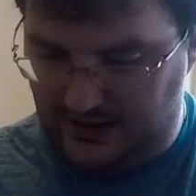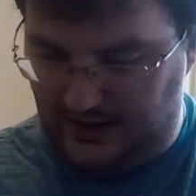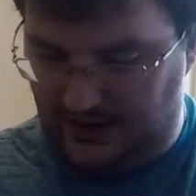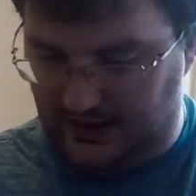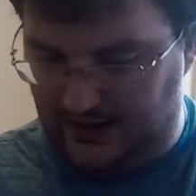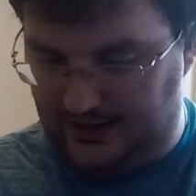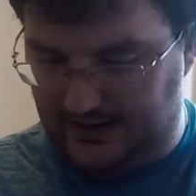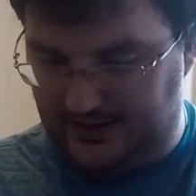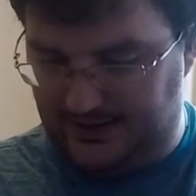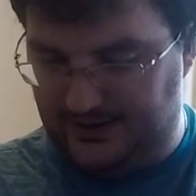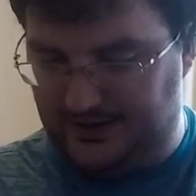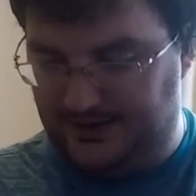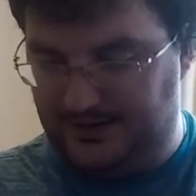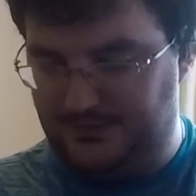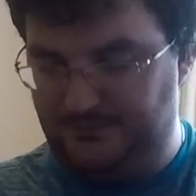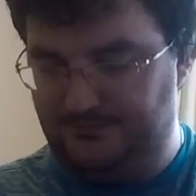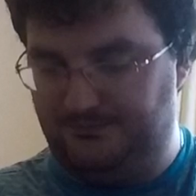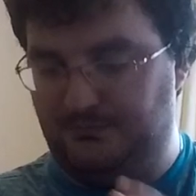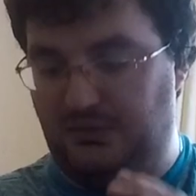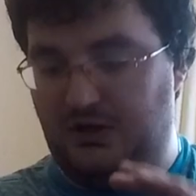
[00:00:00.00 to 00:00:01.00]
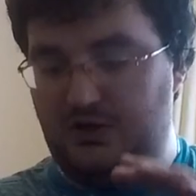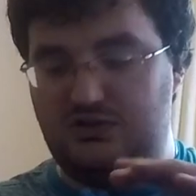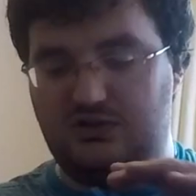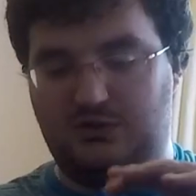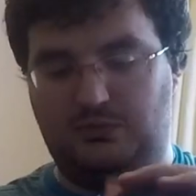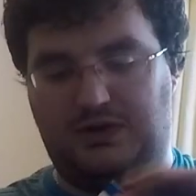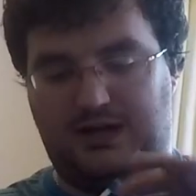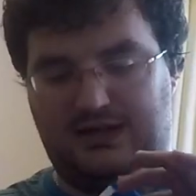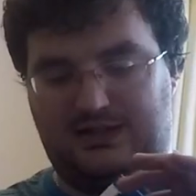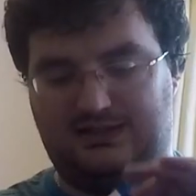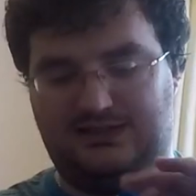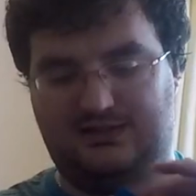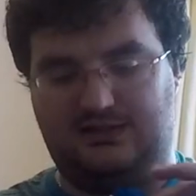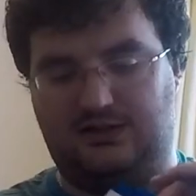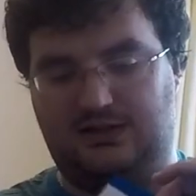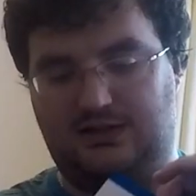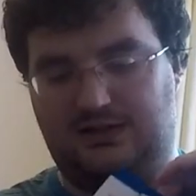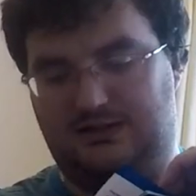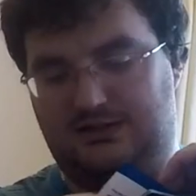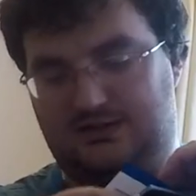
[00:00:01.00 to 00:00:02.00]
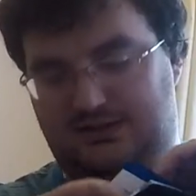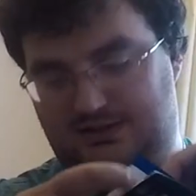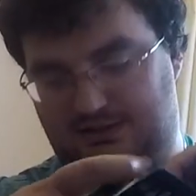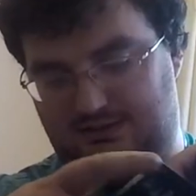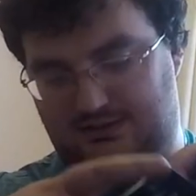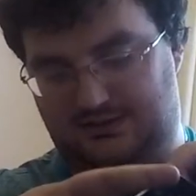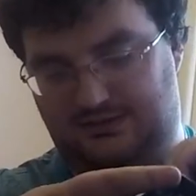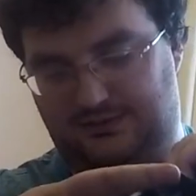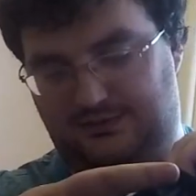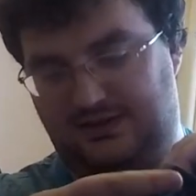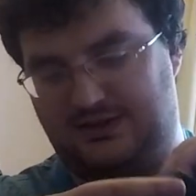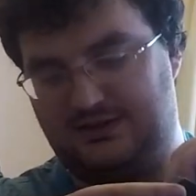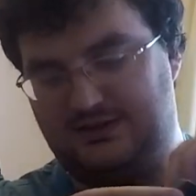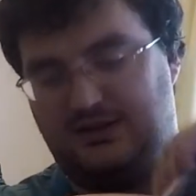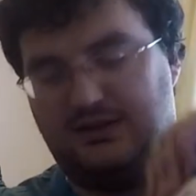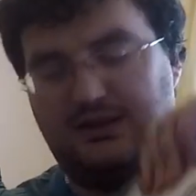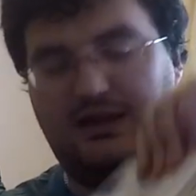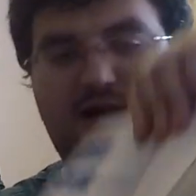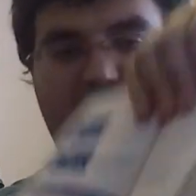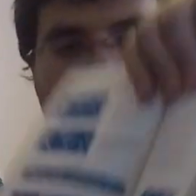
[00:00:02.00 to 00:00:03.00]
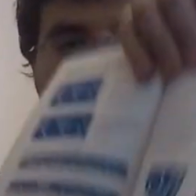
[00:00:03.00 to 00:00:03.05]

motorway signs and things like that.